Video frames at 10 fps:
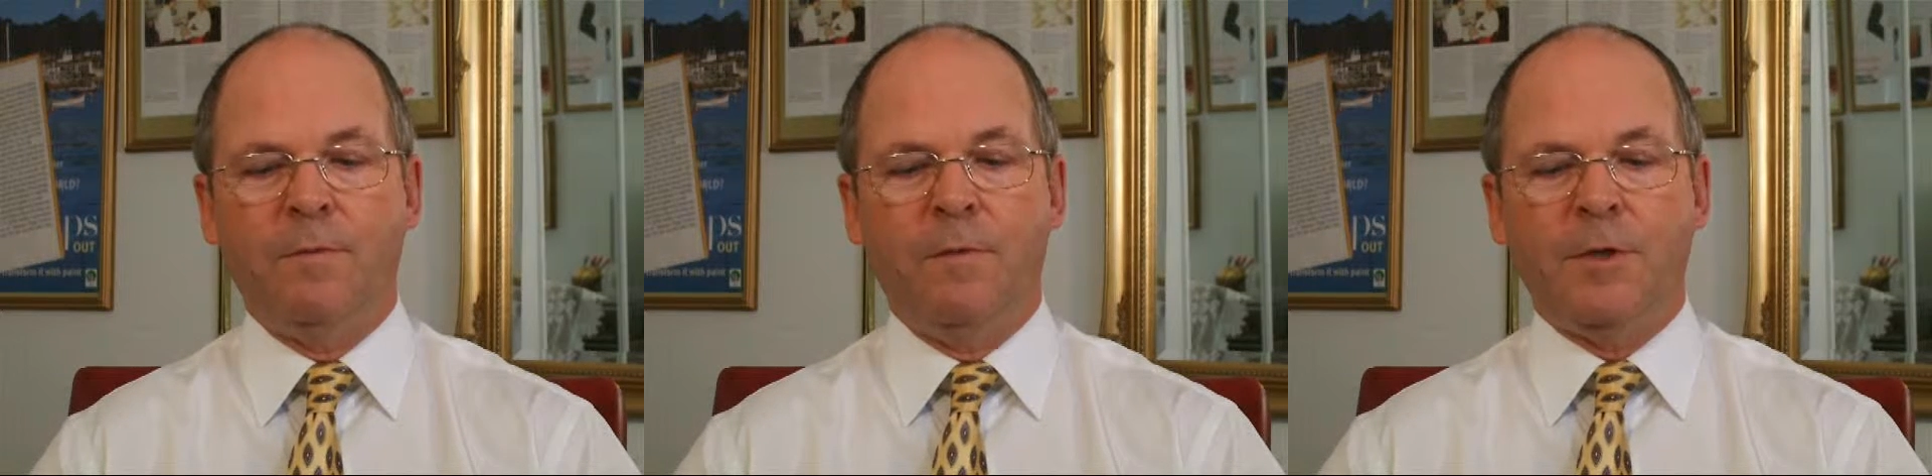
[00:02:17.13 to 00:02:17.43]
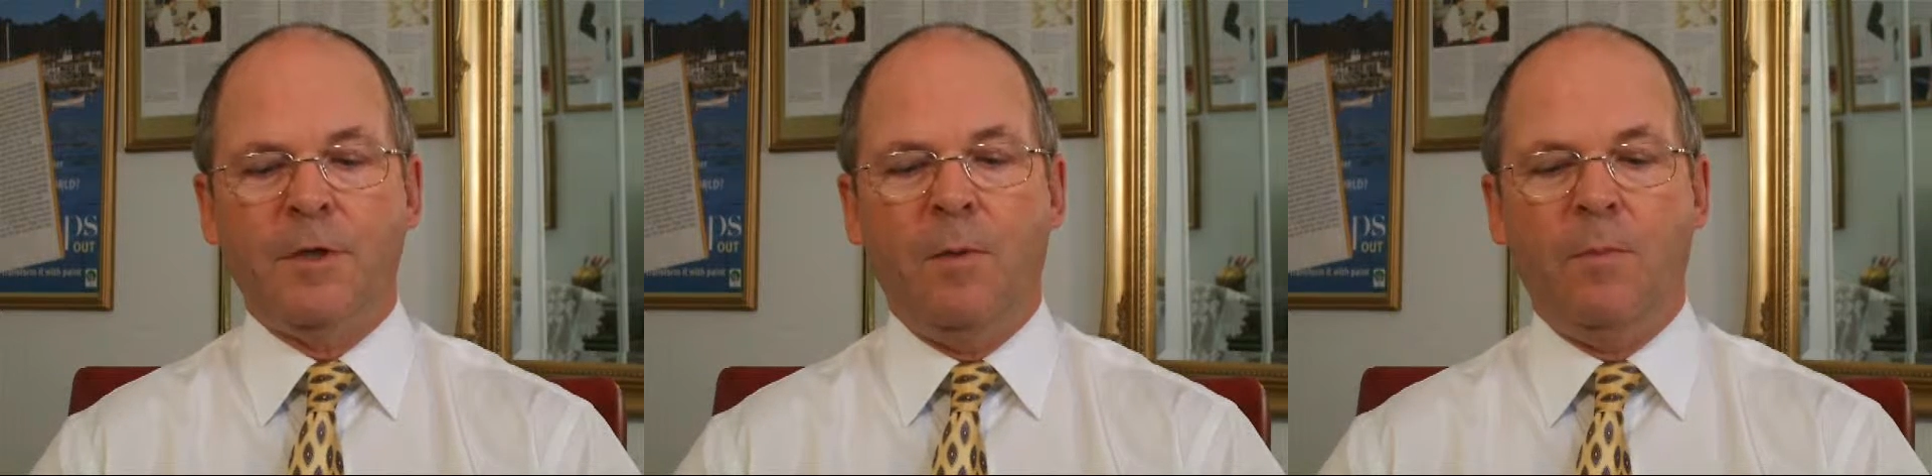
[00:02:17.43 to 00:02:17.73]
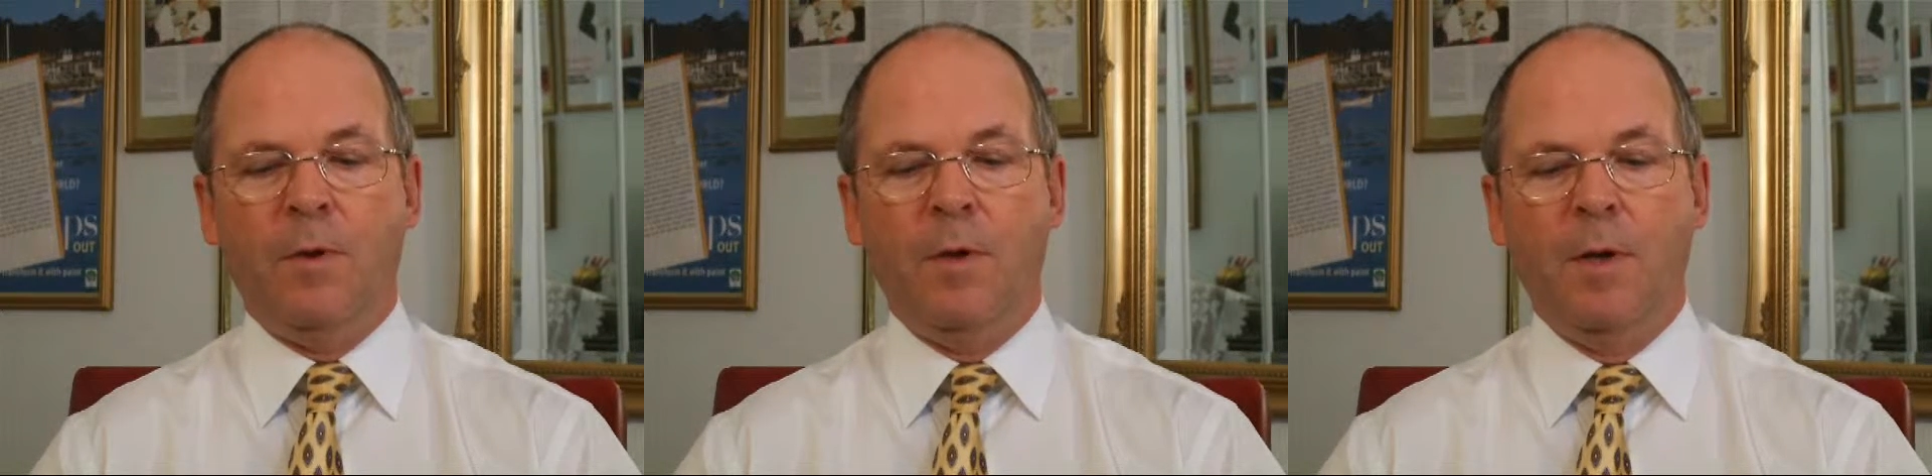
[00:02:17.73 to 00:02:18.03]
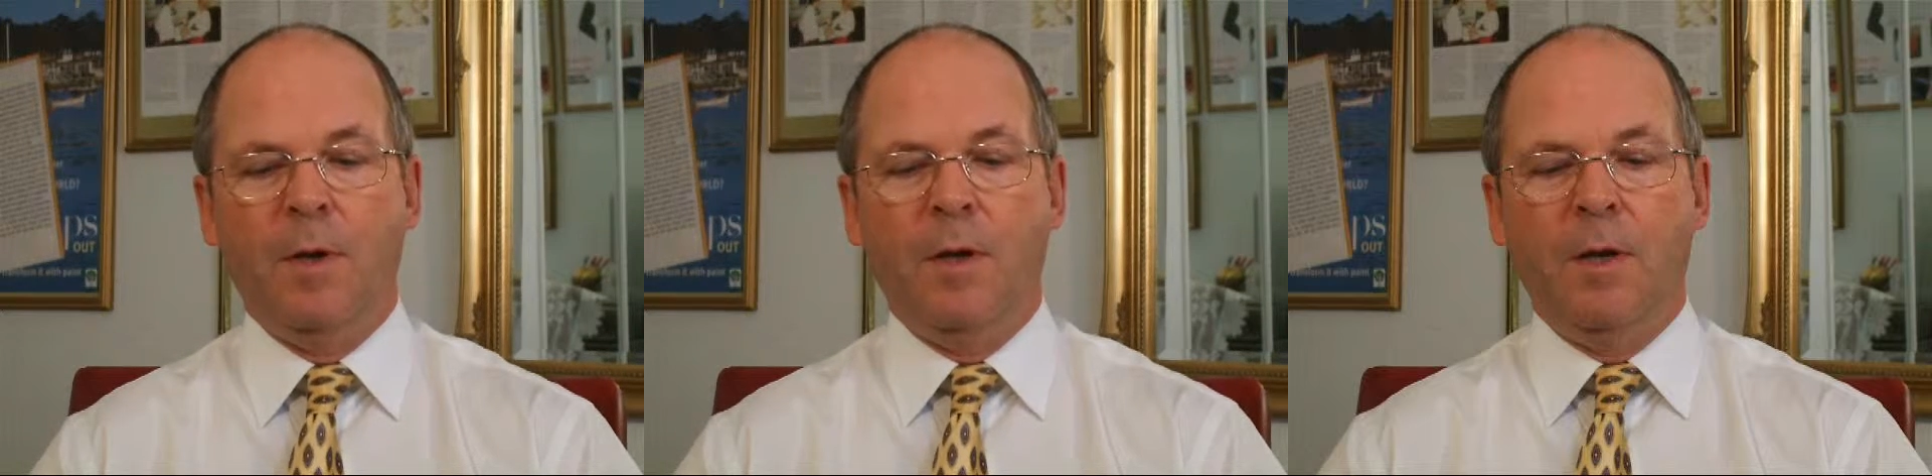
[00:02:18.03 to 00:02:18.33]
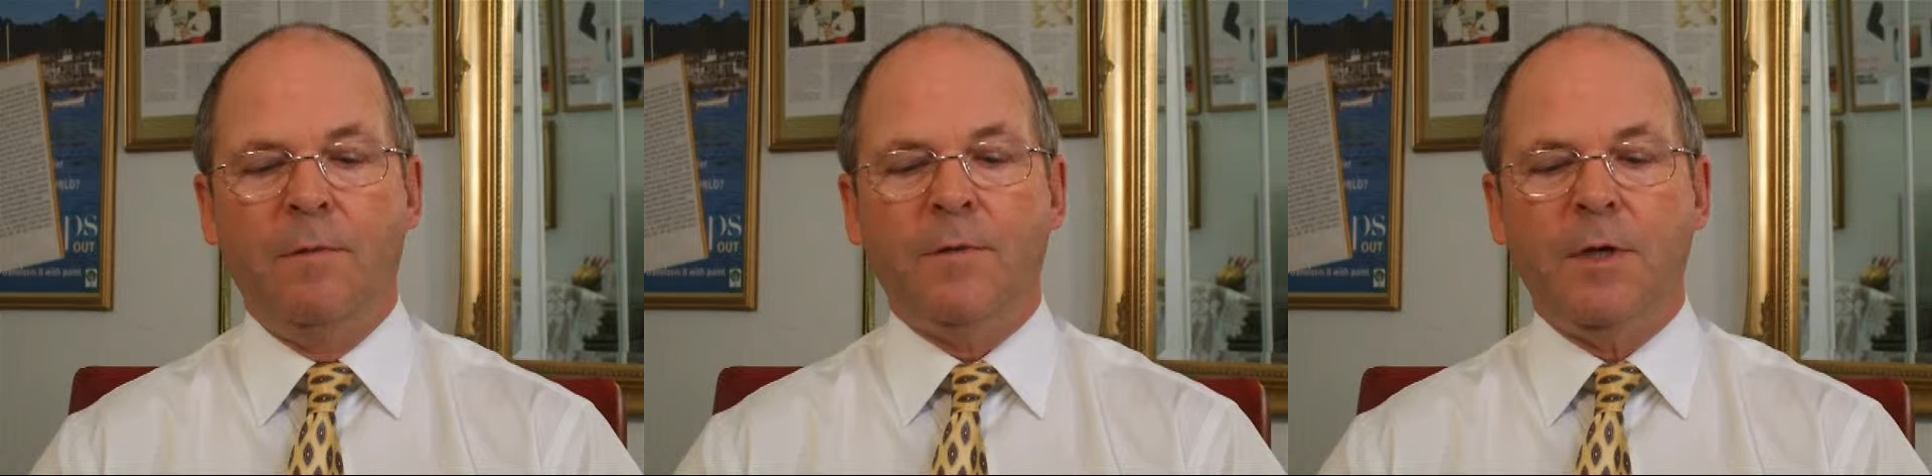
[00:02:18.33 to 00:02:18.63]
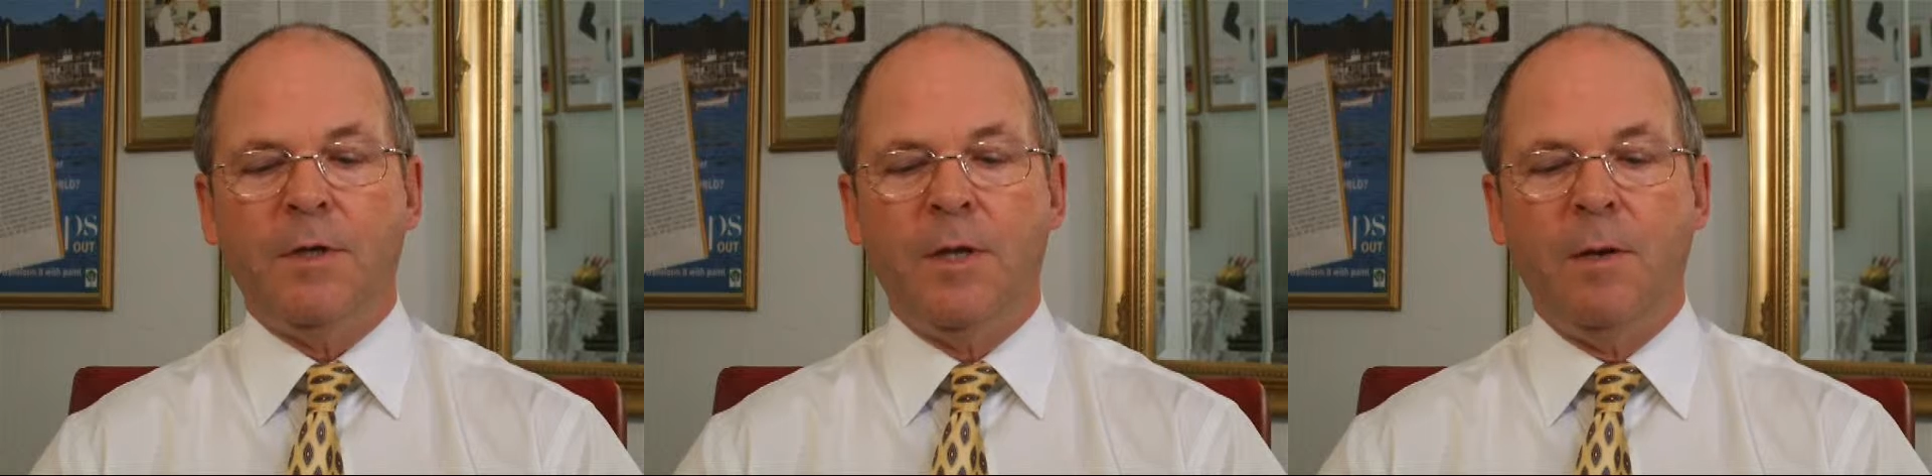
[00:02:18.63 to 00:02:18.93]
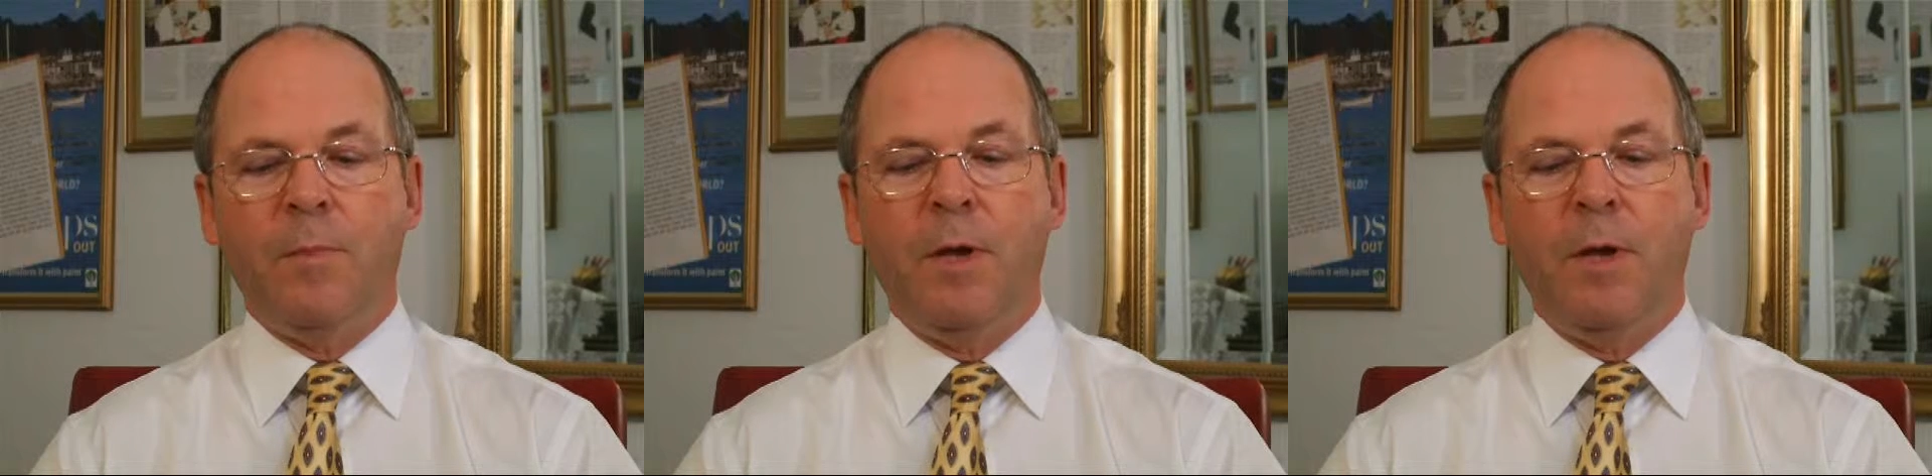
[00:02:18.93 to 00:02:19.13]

For example, if say 10